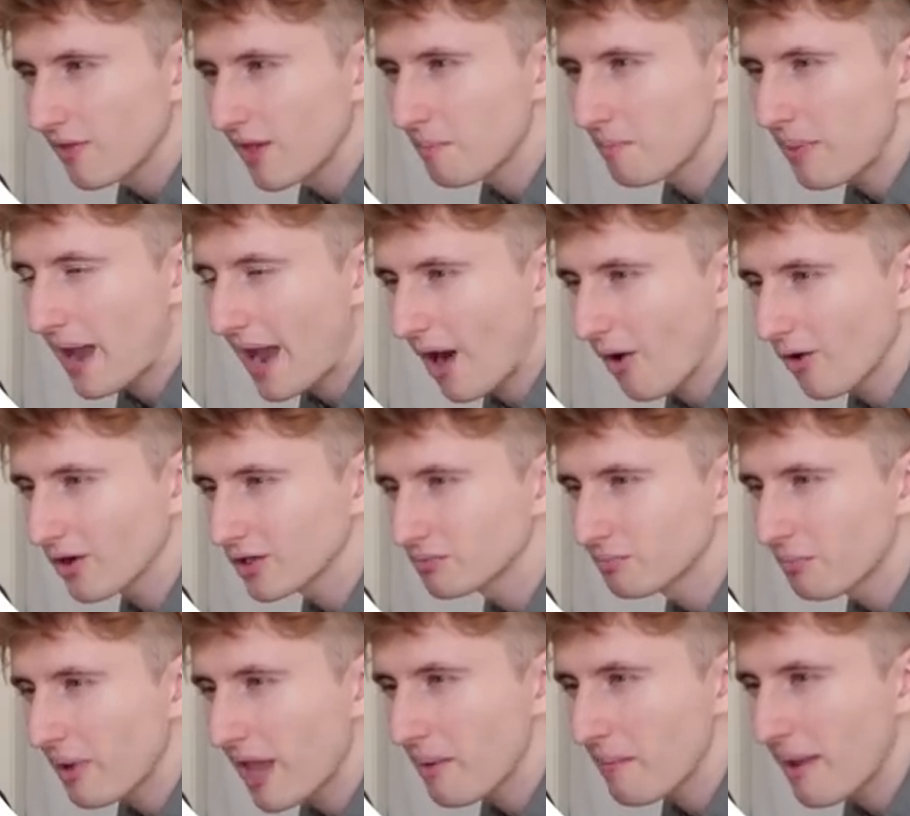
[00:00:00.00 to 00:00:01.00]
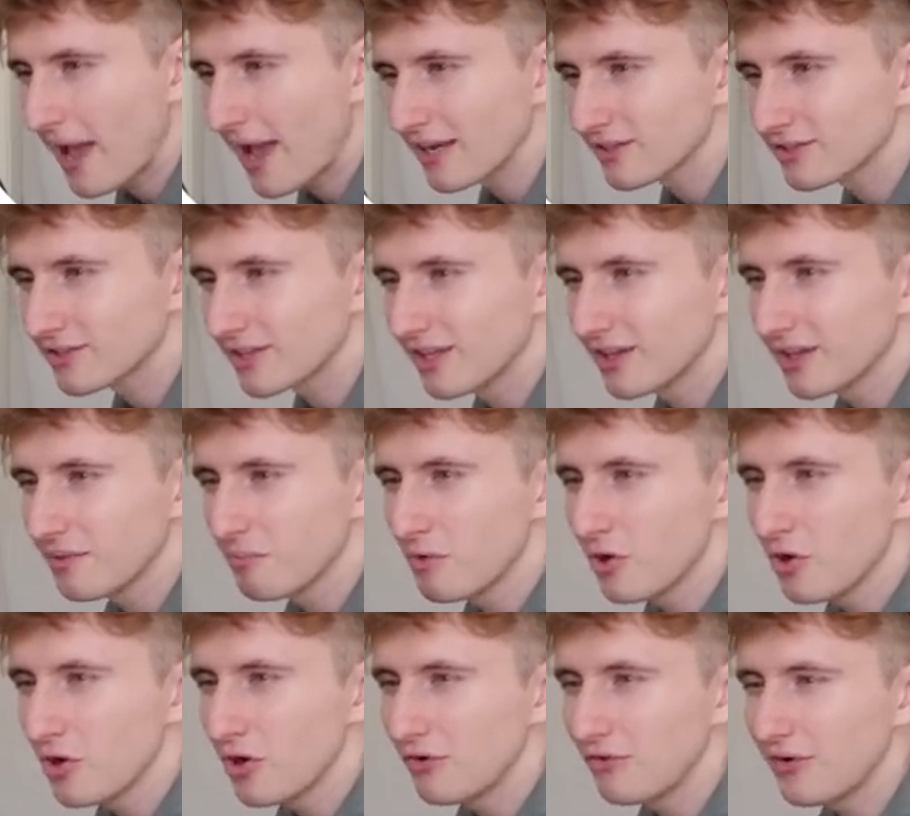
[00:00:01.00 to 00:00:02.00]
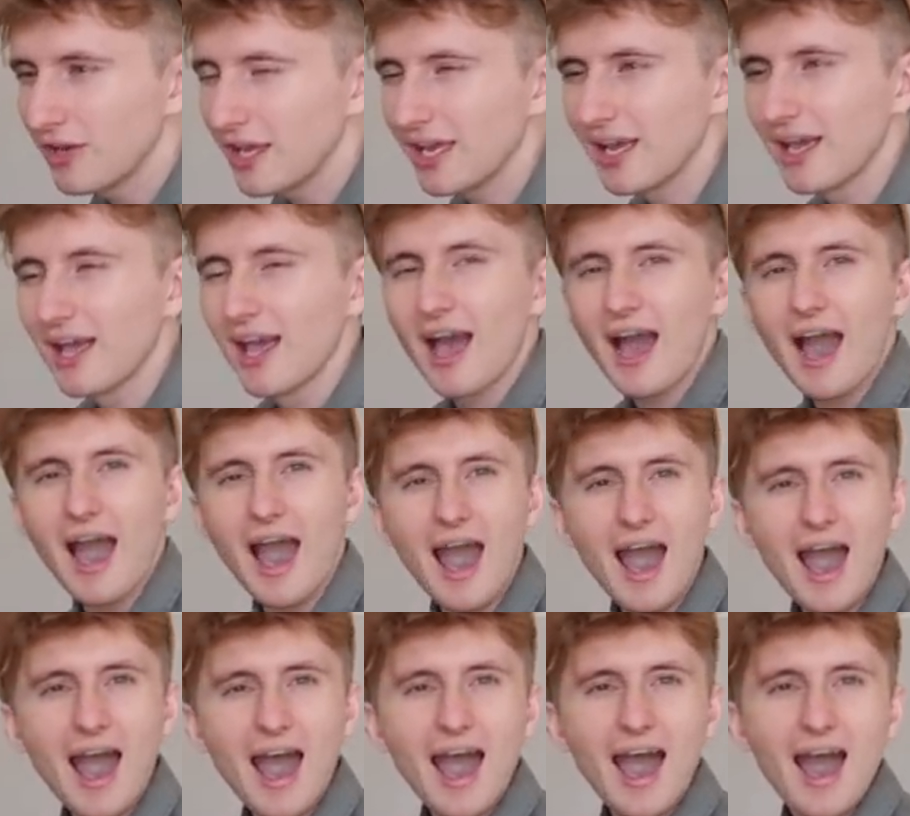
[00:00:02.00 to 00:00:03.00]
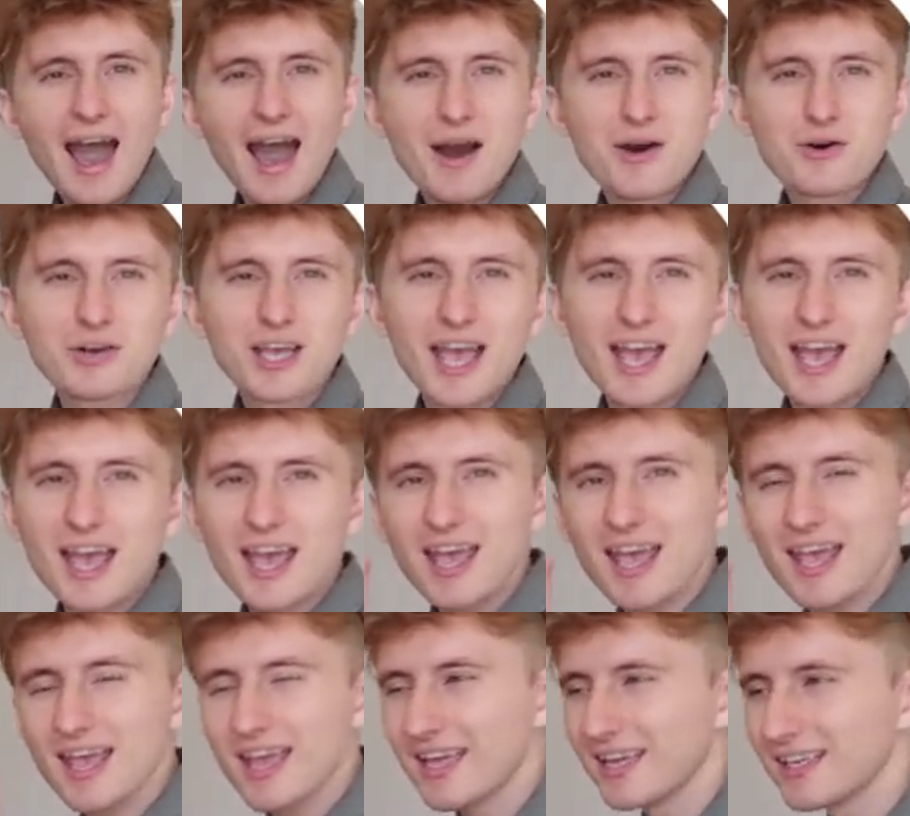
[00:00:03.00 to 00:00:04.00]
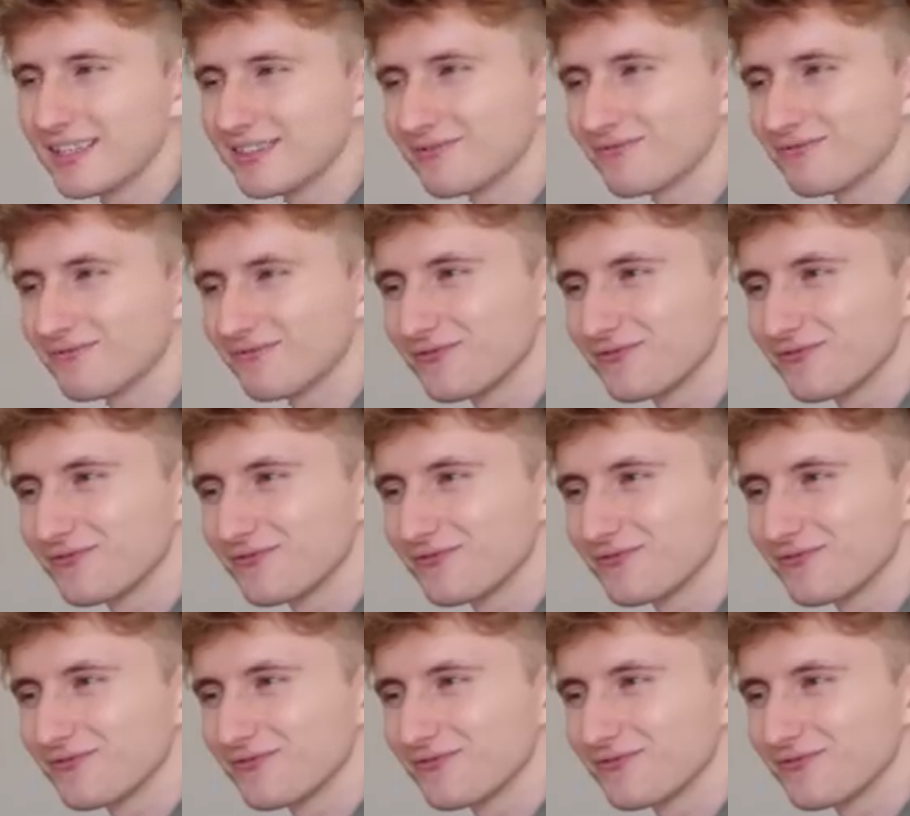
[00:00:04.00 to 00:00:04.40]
that powers Baymax in the movie. Ah, okay.